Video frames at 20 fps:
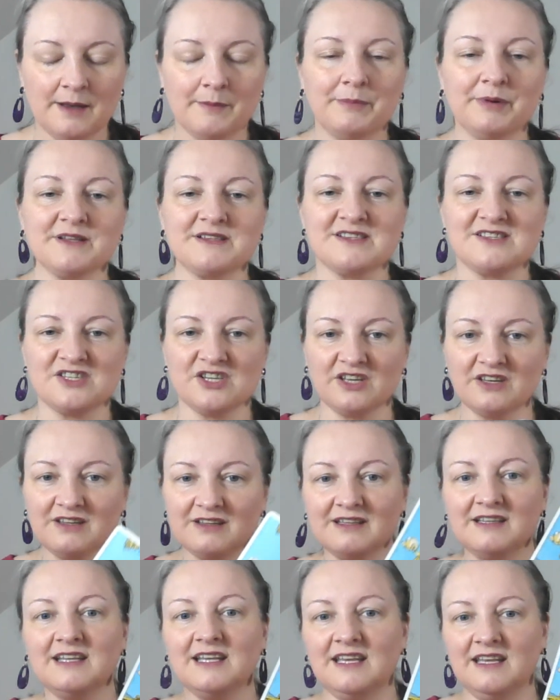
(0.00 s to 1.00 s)
but
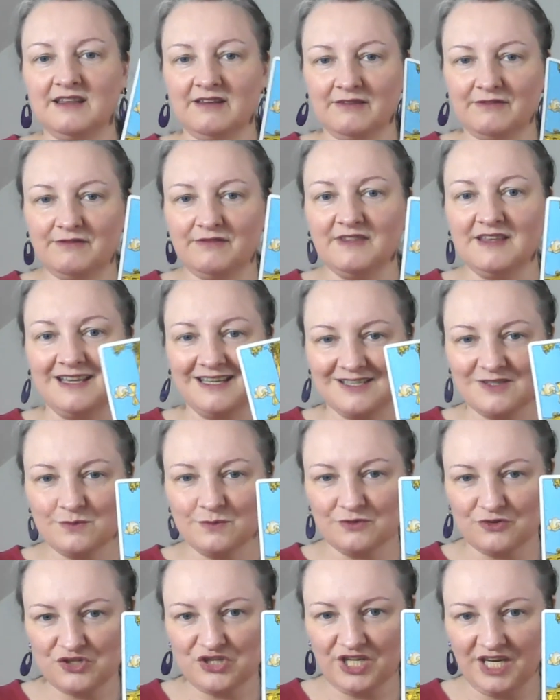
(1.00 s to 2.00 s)
suddenly things
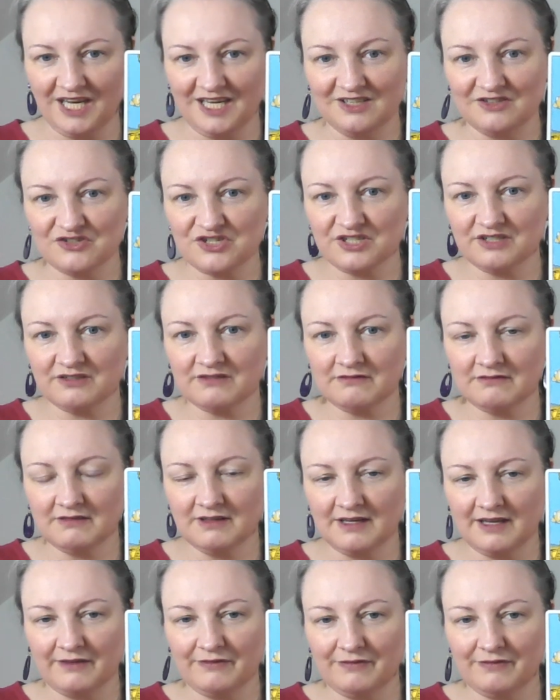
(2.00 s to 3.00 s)
will change.
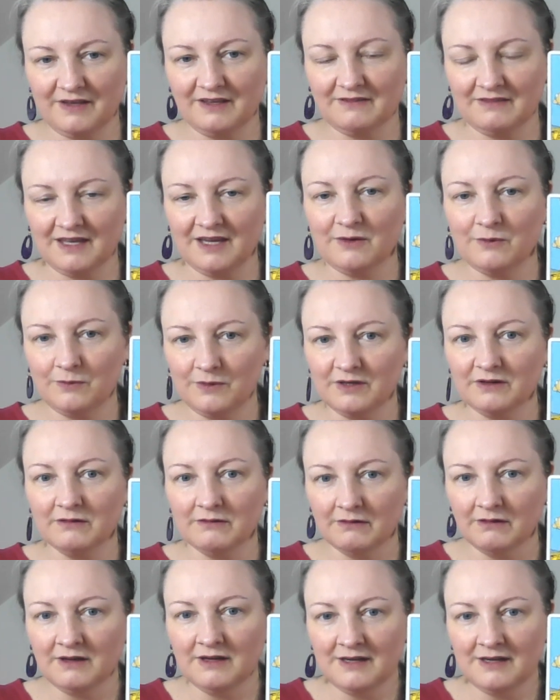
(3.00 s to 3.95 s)
And I think they will